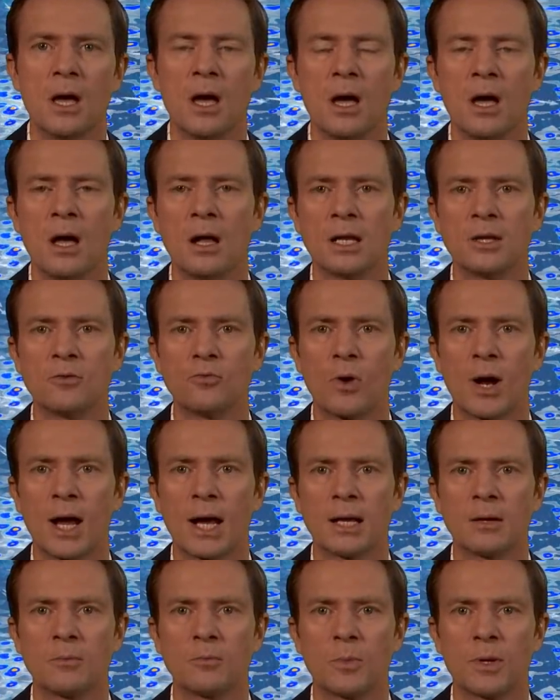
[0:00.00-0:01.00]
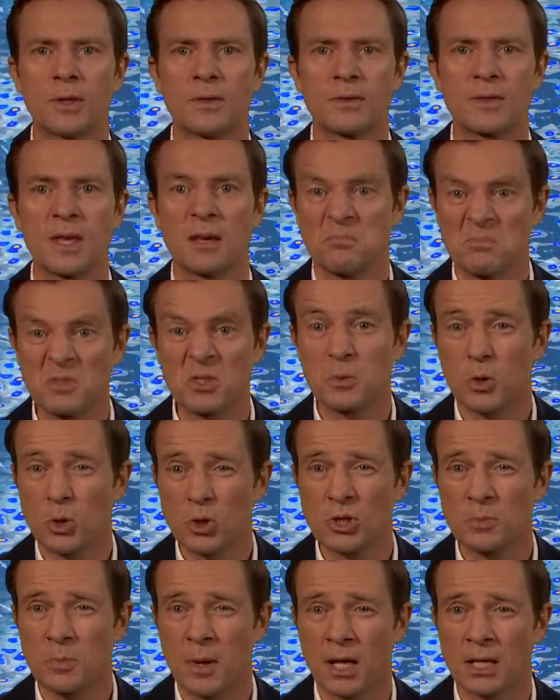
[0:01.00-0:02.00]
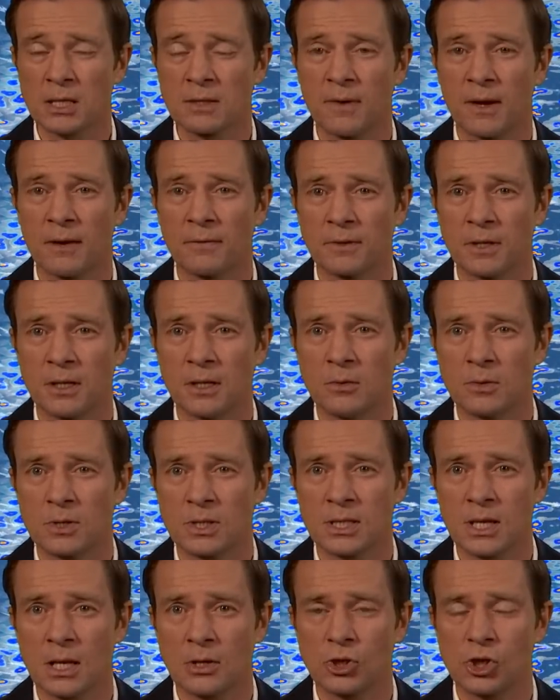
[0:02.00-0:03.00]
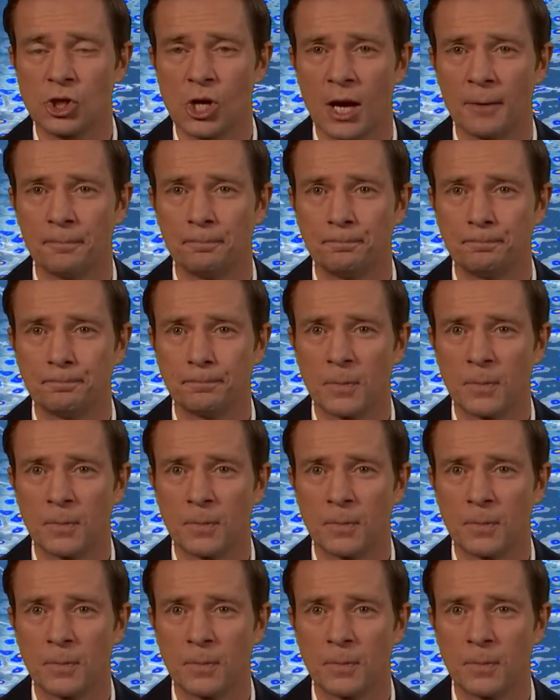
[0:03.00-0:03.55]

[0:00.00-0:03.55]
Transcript: early rain and with uh, some good spells of afternoon sunshine.